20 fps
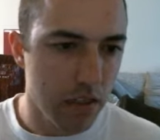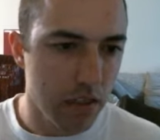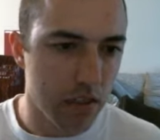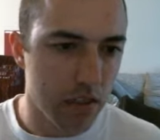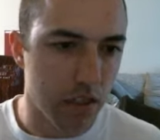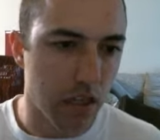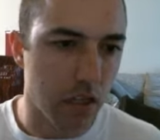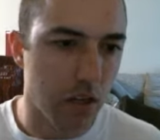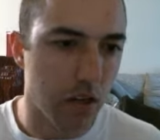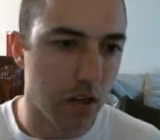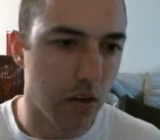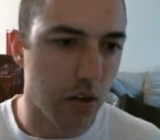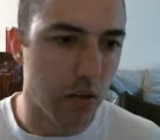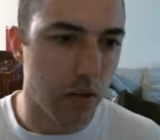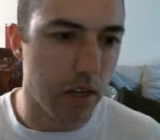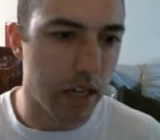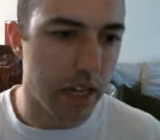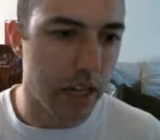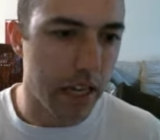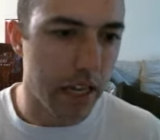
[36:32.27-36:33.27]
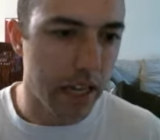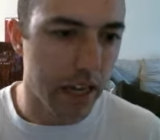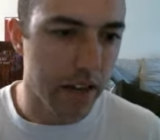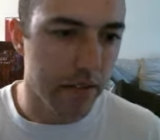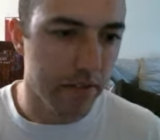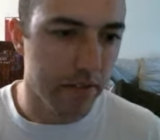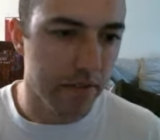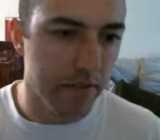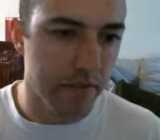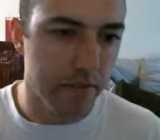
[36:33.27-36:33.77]
So
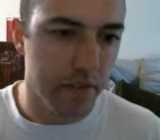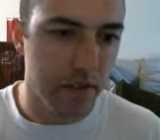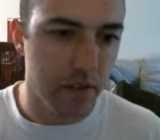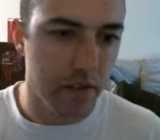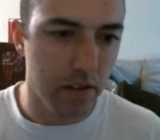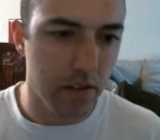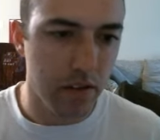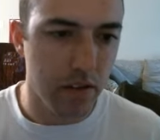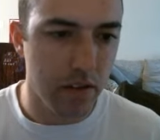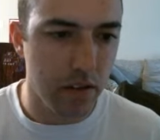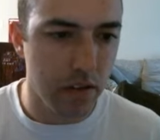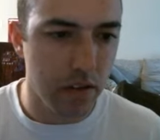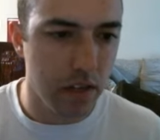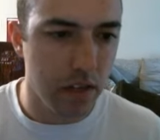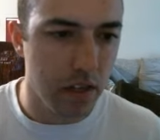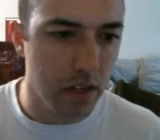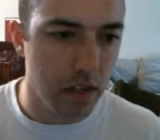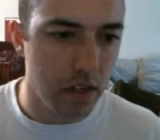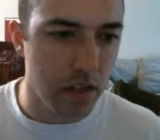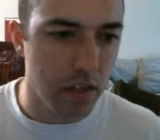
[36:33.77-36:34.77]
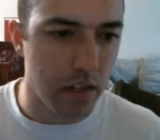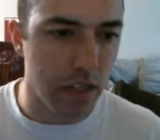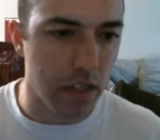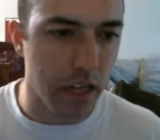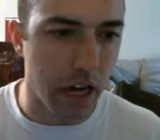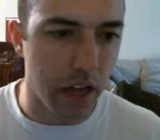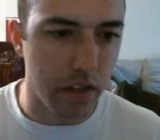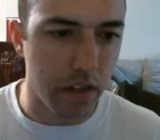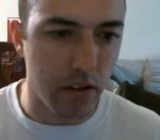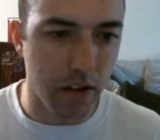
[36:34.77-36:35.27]
if
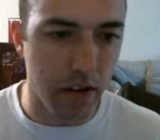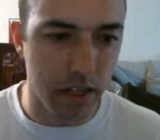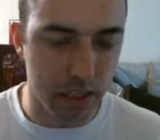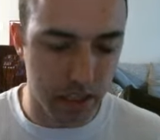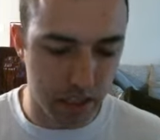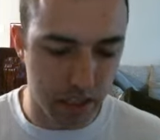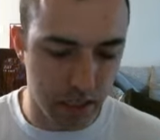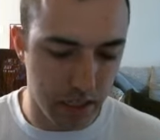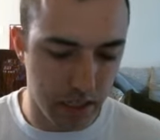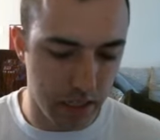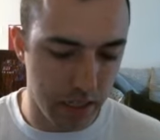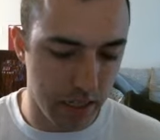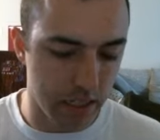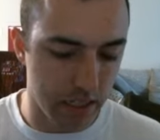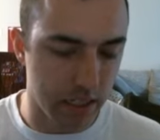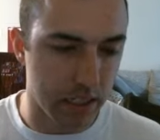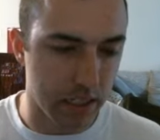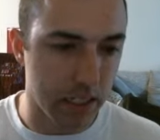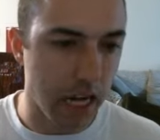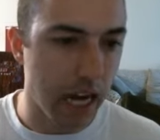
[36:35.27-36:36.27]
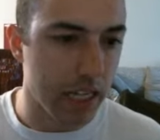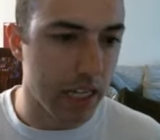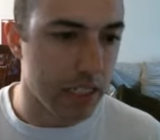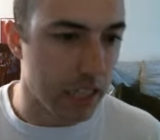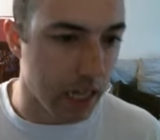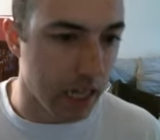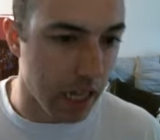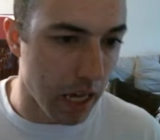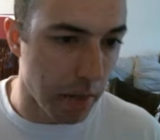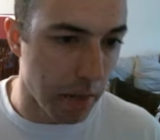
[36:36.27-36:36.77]
the other entity is not
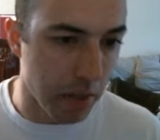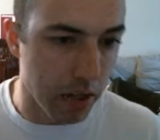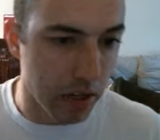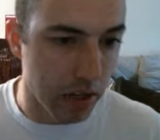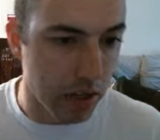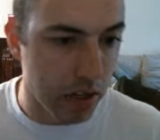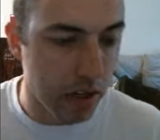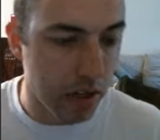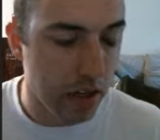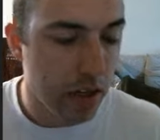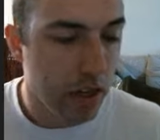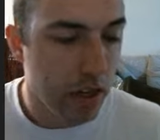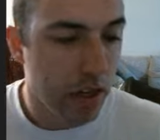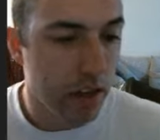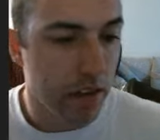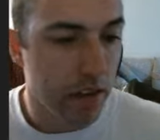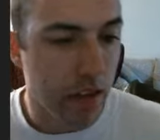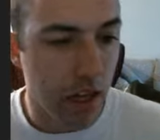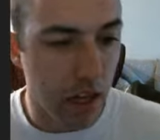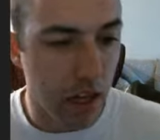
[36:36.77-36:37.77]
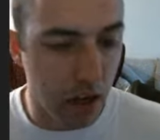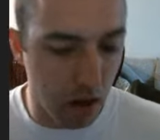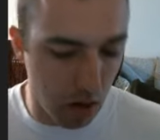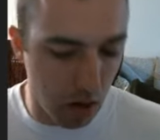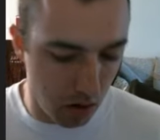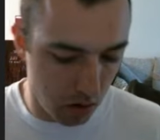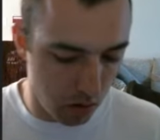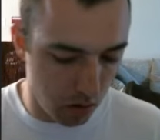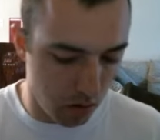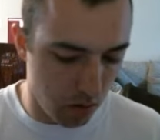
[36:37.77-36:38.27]
dynamic, then